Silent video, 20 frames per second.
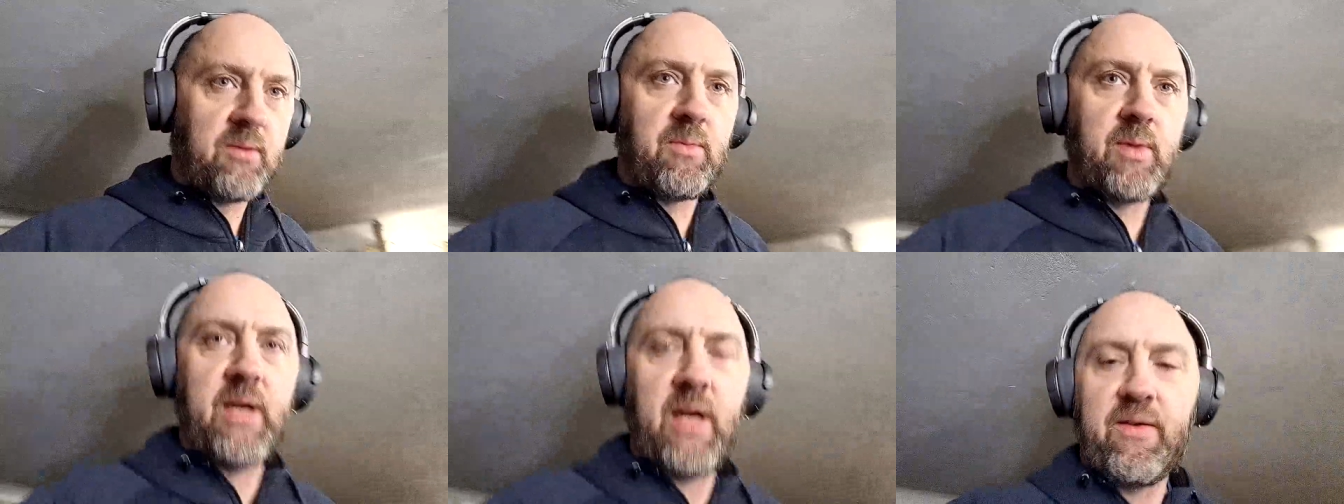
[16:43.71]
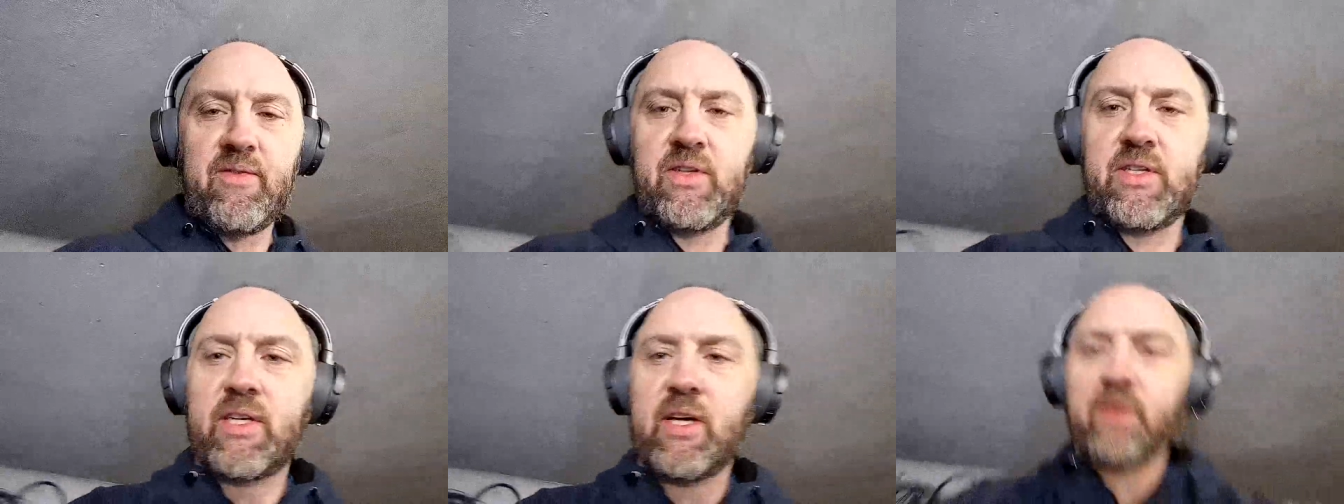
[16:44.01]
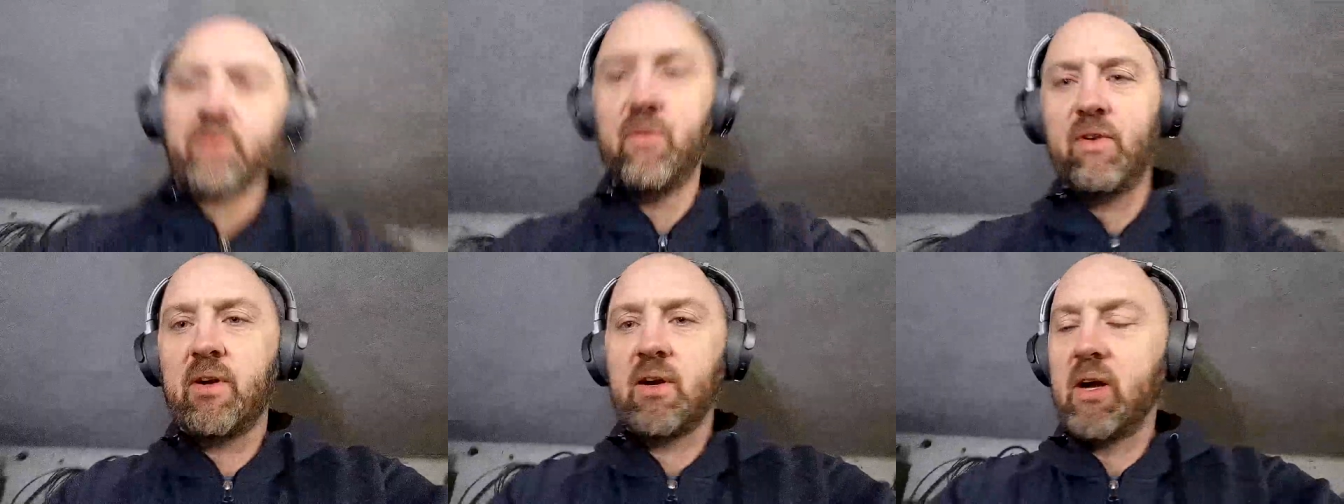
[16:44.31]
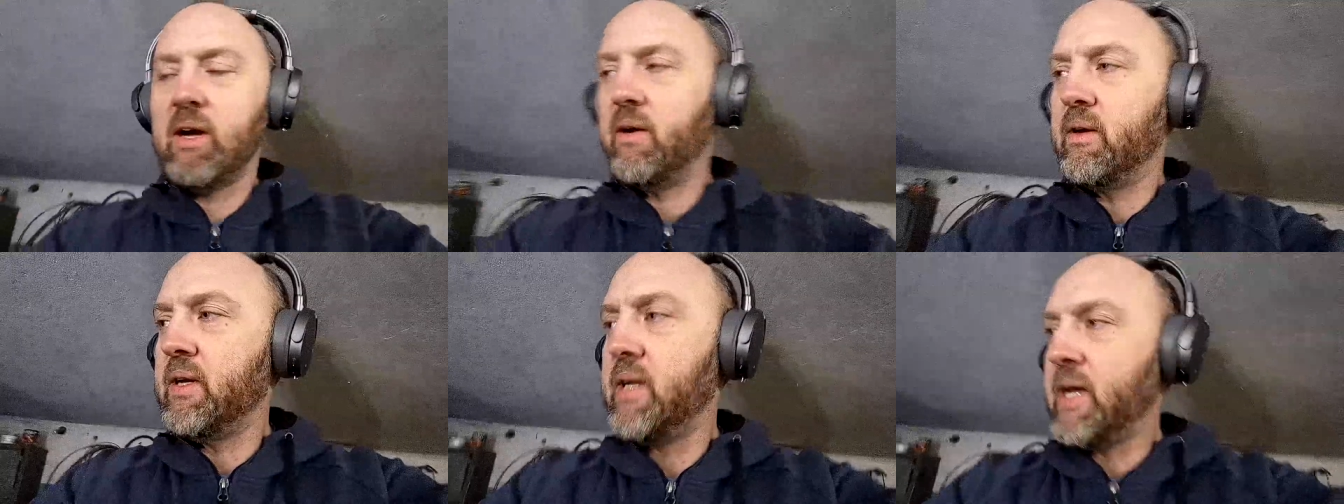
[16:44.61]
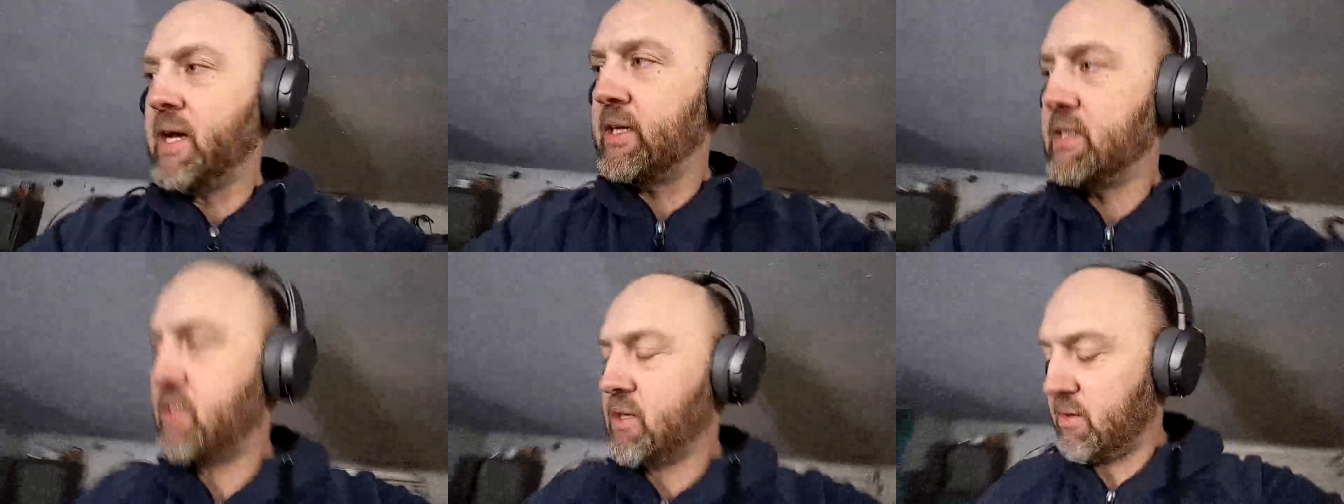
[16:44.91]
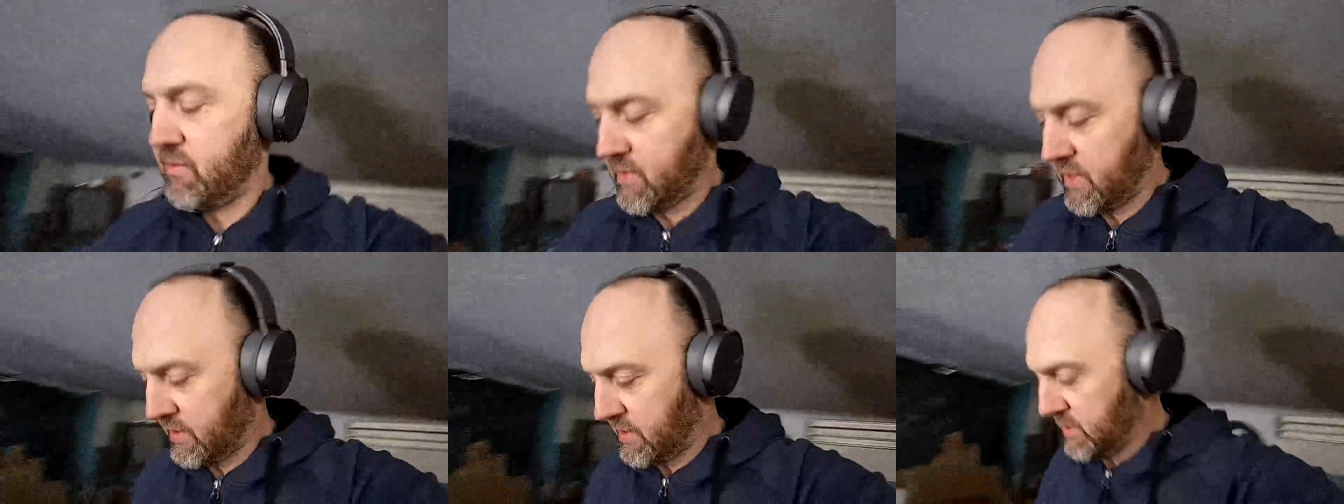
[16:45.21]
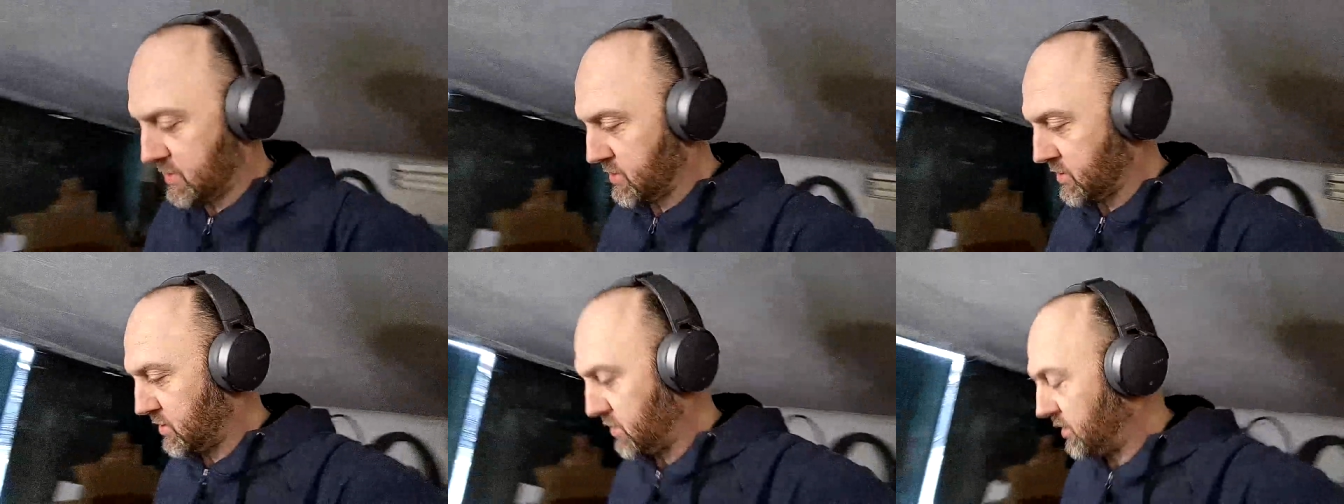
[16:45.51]
But I've just got to figure out, yeah, so I've got
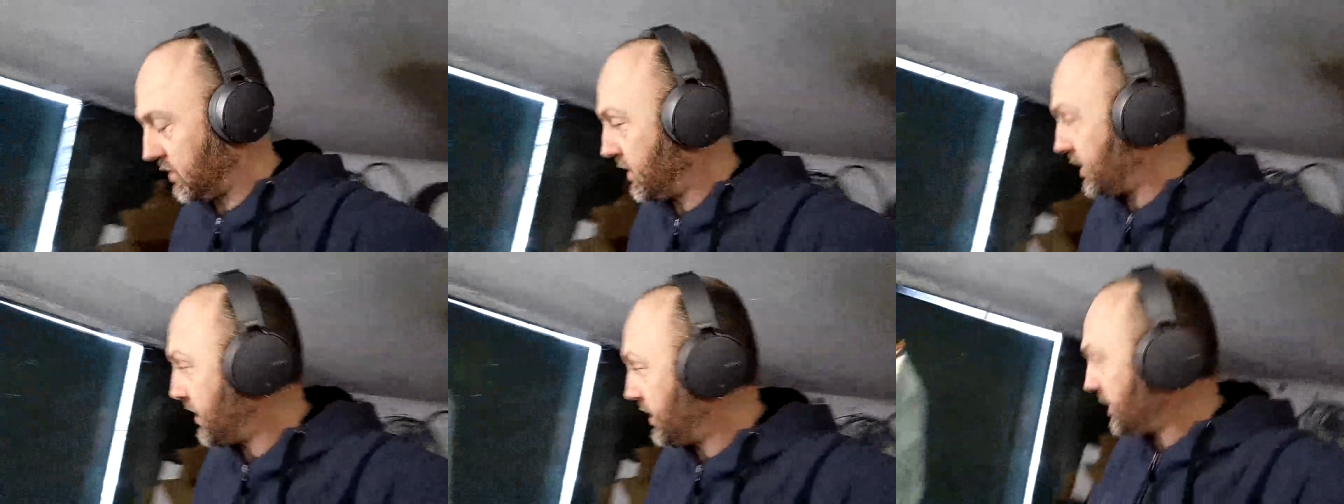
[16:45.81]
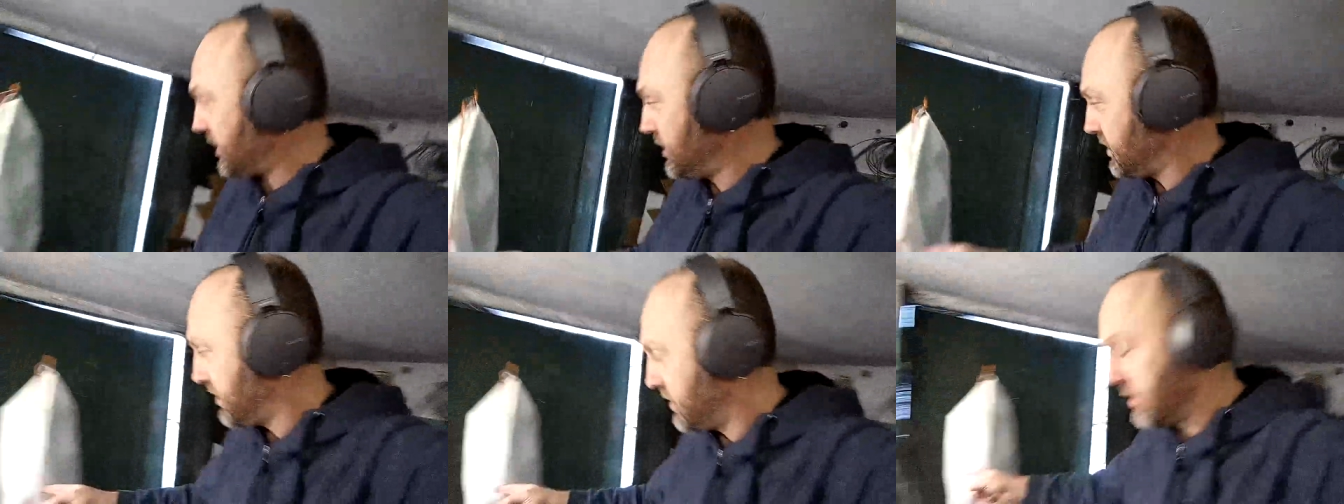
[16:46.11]
these little, uh,